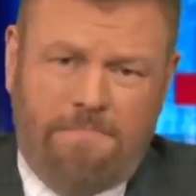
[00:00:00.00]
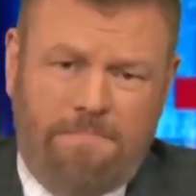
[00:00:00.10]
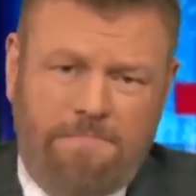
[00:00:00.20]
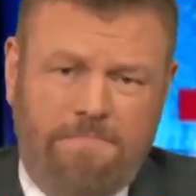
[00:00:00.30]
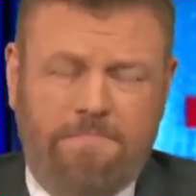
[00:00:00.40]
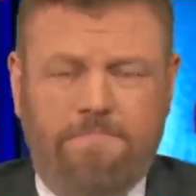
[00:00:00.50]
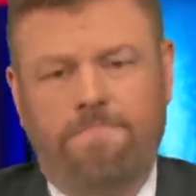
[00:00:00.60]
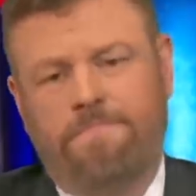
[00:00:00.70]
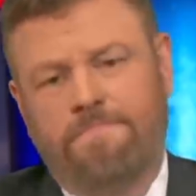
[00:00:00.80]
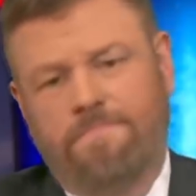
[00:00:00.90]

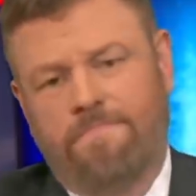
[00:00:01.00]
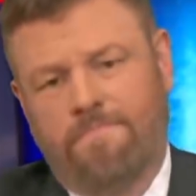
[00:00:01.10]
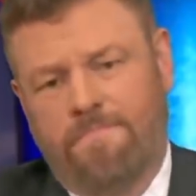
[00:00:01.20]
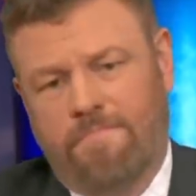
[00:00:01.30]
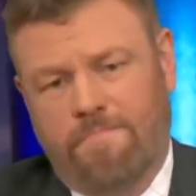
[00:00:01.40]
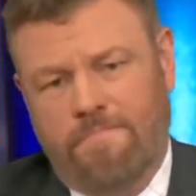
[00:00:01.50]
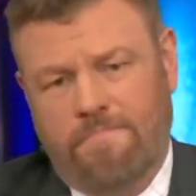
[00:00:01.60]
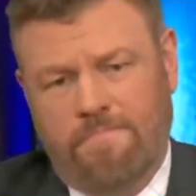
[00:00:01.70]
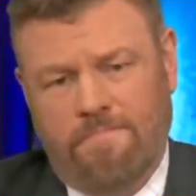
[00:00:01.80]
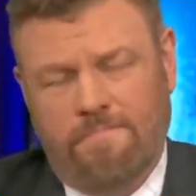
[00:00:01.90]

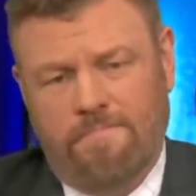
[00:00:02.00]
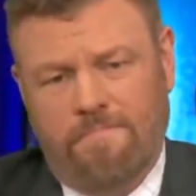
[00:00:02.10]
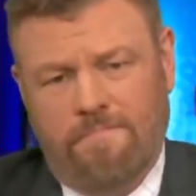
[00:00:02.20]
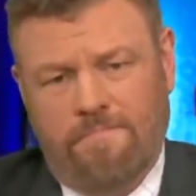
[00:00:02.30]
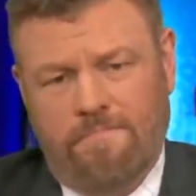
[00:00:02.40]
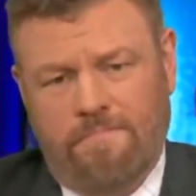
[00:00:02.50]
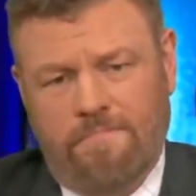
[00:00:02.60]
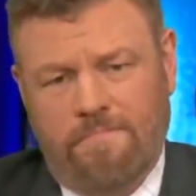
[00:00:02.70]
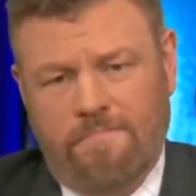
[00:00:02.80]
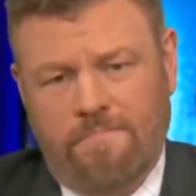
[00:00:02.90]

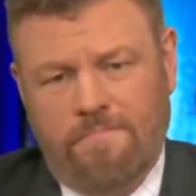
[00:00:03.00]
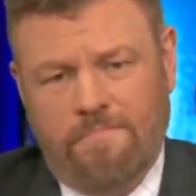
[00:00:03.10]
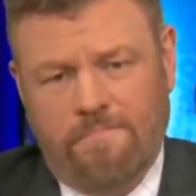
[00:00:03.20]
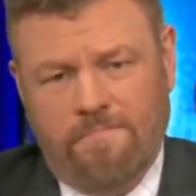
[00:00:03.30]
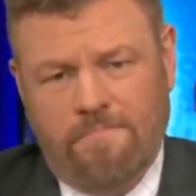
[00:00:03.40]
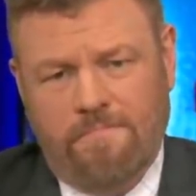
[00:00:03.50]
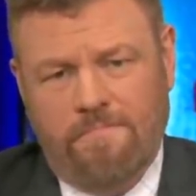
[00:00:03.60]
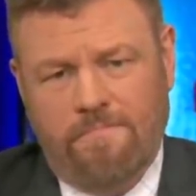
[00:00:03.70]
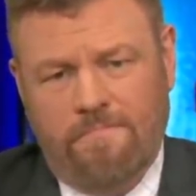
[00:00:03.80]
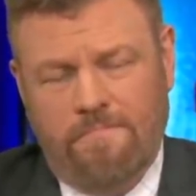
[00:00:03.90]

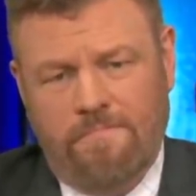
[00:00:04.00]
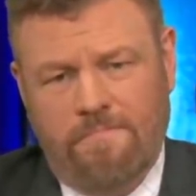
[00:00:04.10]
(silent)